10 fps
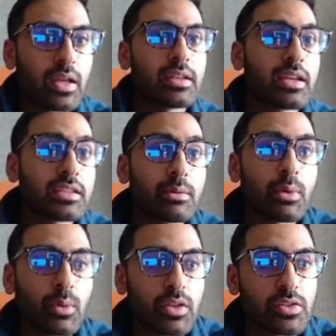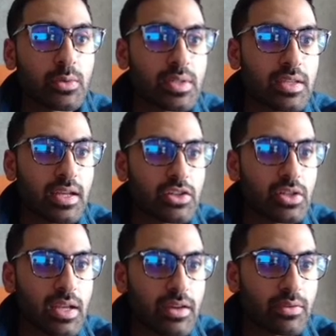Next thing we want to do is they actually have a